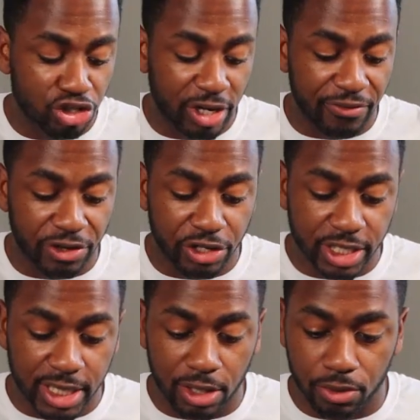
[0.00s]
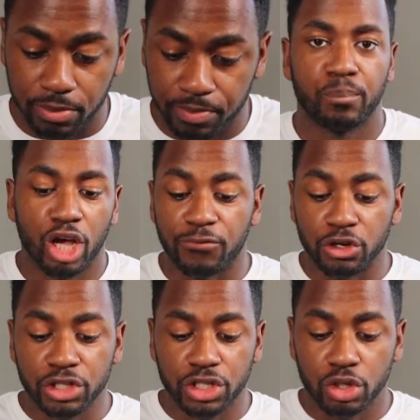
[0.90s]
to try to figure this out.
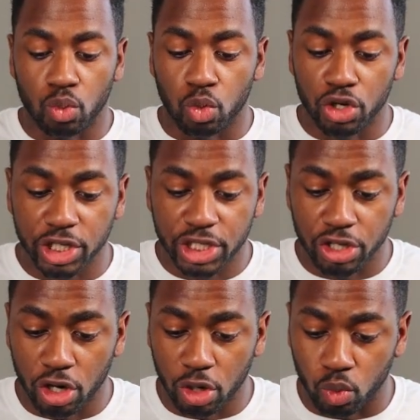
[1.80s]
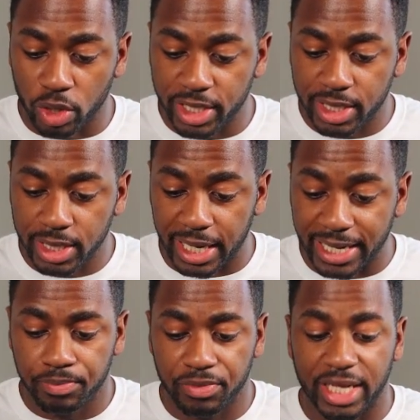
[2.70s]
First, we're gonna start with
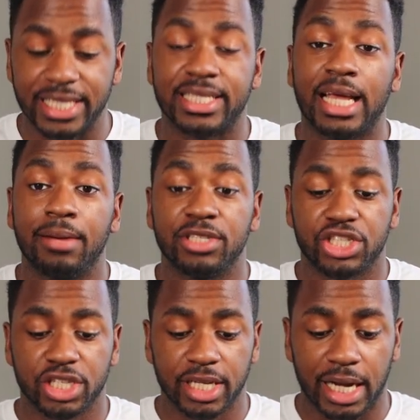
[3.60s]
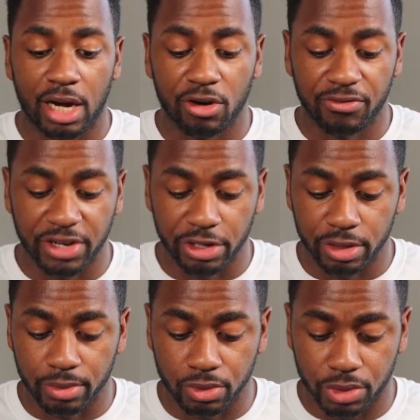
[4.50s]
establishing our
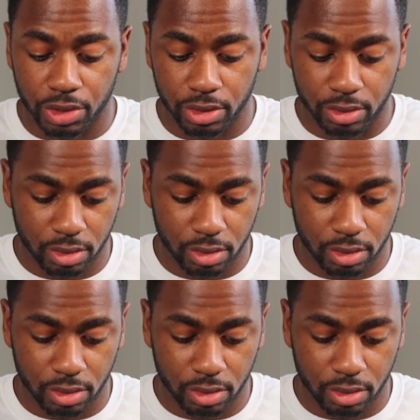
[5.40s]
variables.